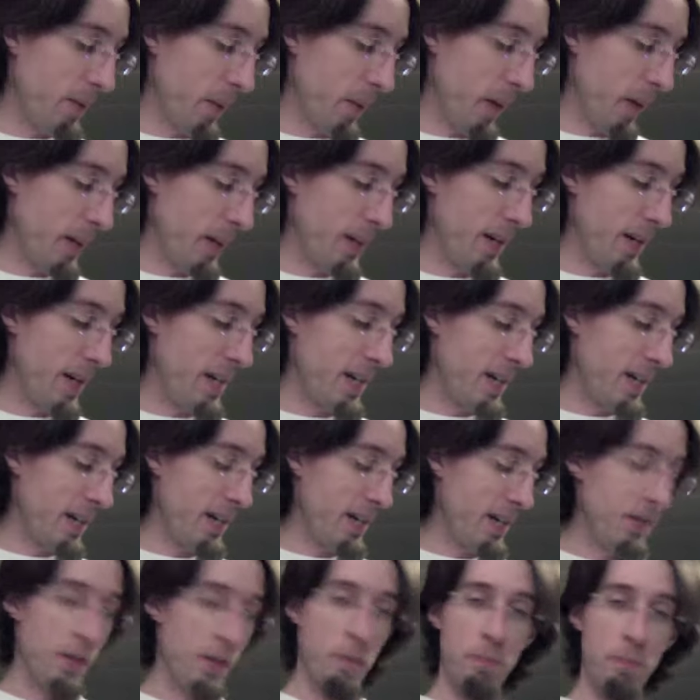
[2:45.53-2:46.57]
in the
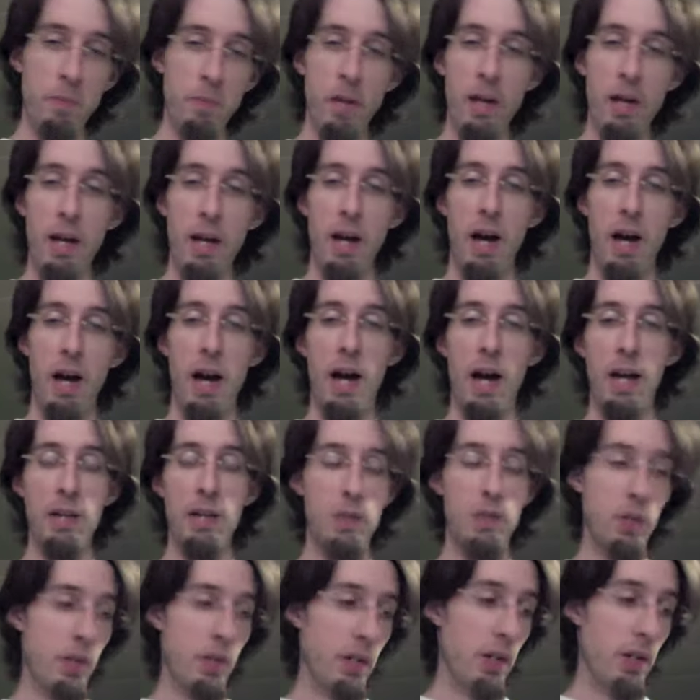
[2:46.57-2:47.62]
90s, I
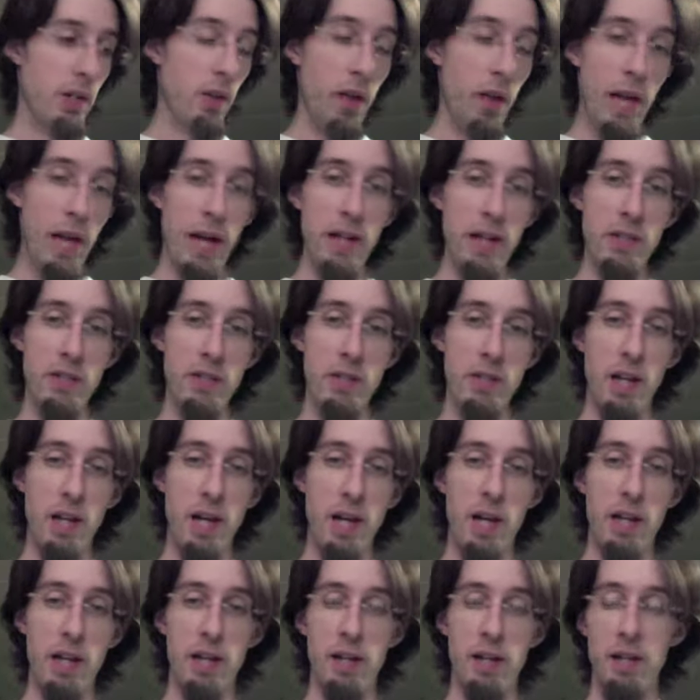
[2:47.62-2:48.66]
took a class
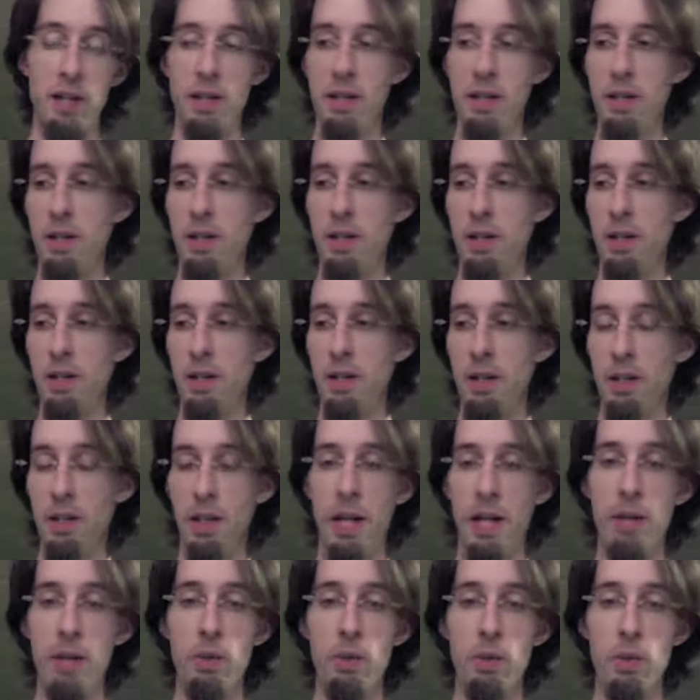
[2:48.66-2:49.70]
at a
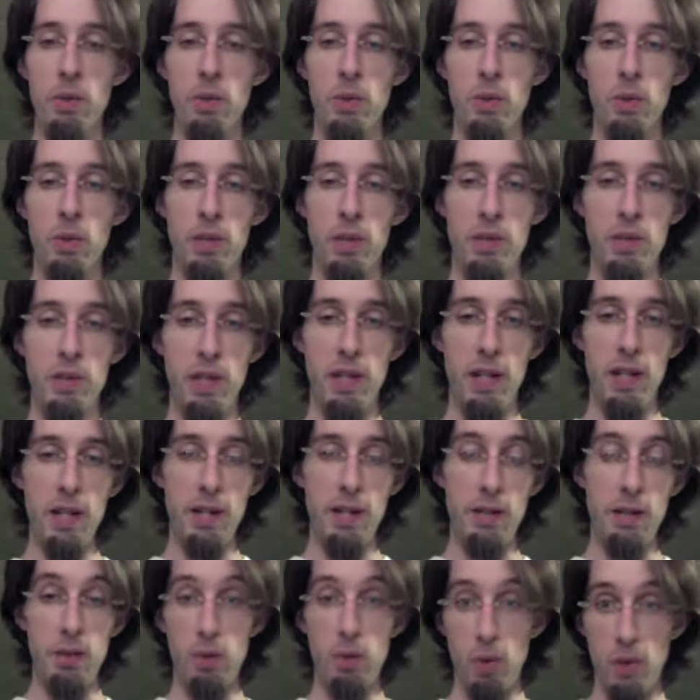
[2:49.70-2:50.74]
language school in the city,
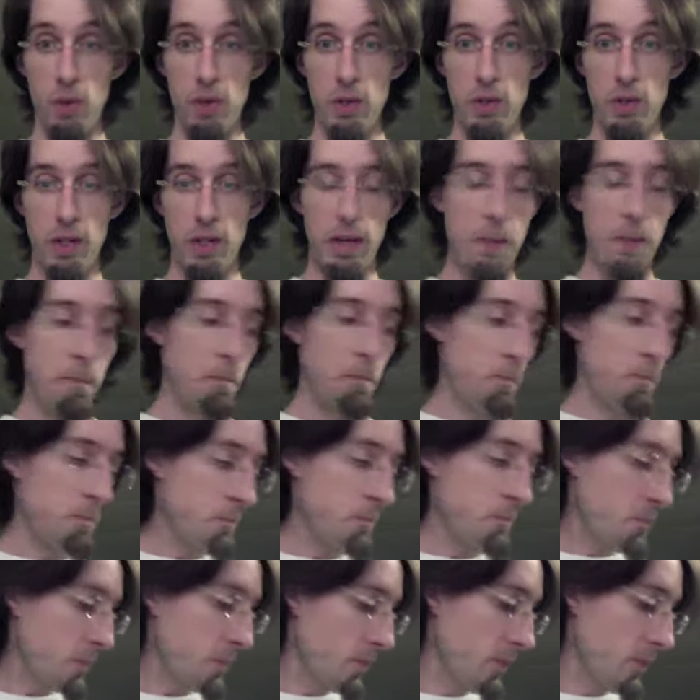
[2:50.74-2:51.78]
in New York City.
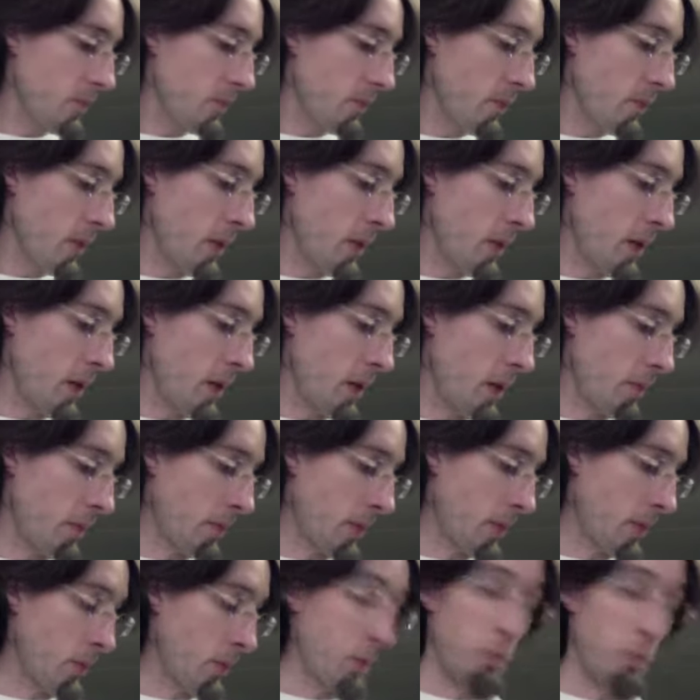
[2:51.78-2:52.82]

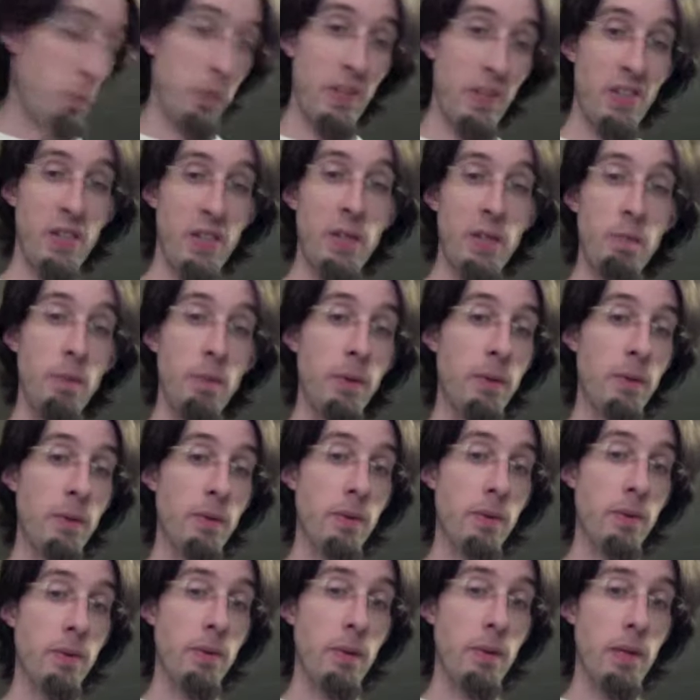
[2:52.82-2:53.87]
It was pretty cheap.
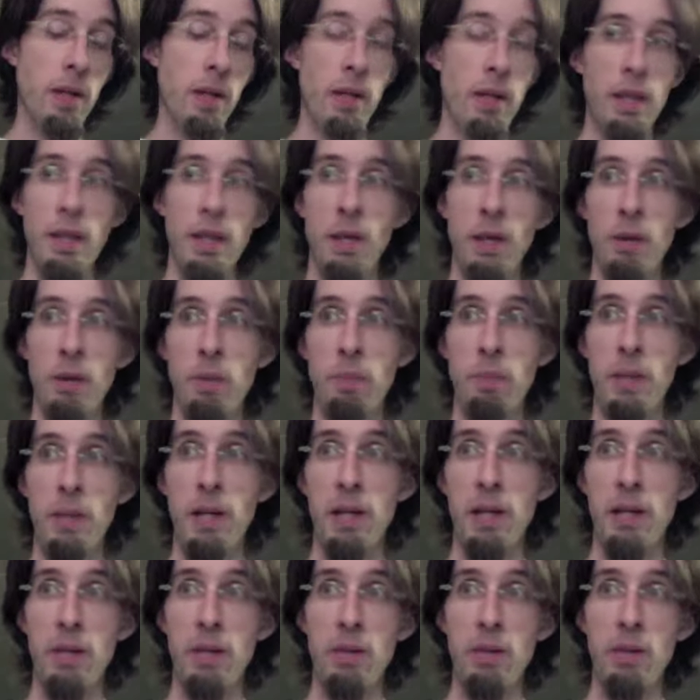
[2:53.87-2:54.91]
I think I was
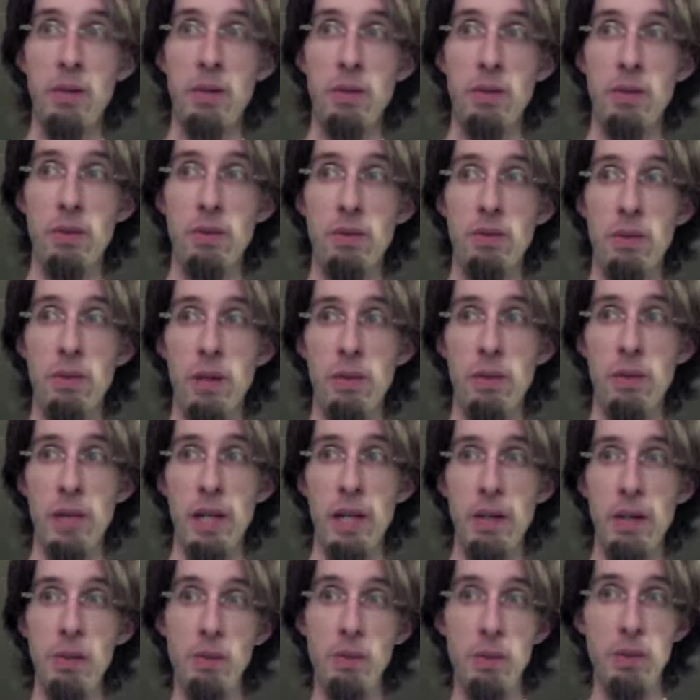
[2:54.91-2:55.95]
paying
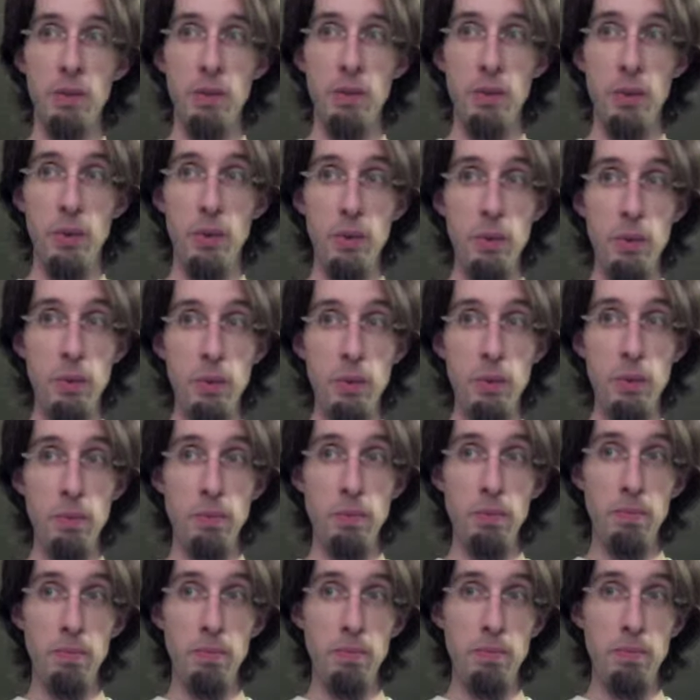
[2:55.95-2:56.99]
around
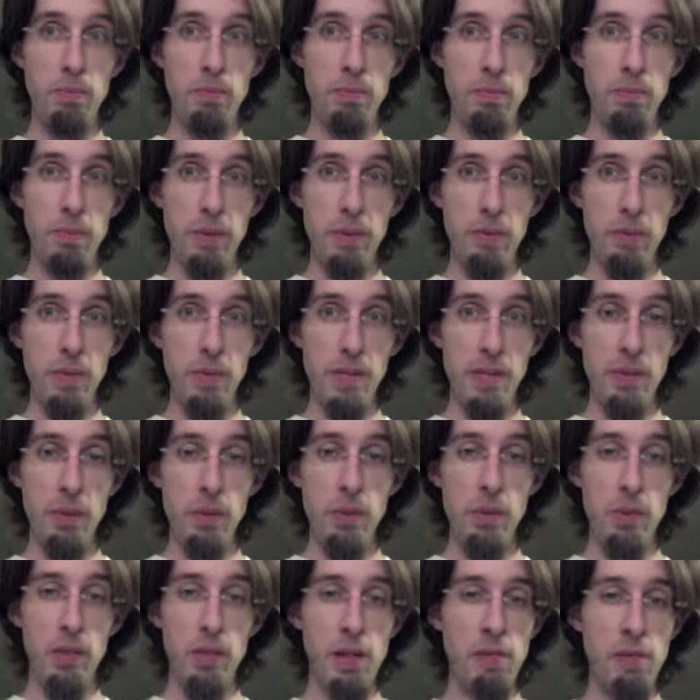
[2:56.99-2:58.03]
250,
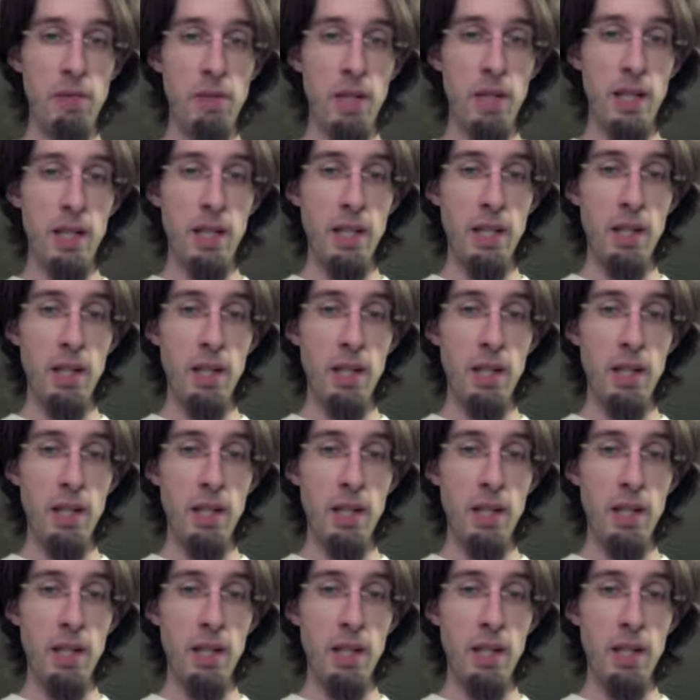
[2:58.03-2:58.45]
270